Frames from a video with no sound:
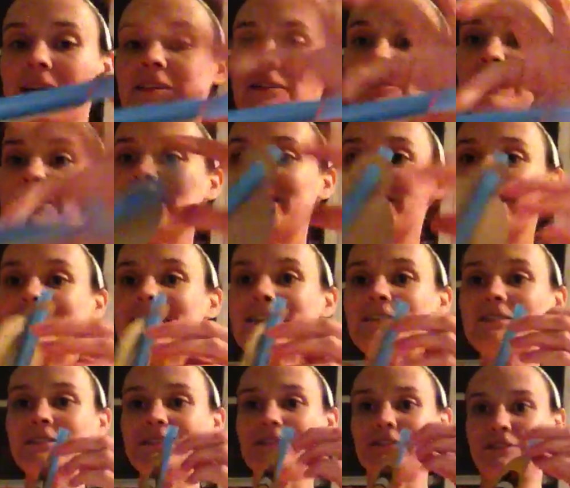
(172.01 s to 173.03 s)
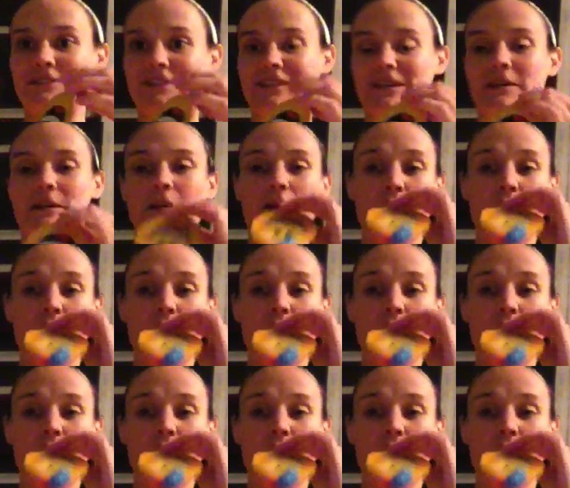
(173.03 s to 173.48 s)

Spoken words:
There's a cylinder in it.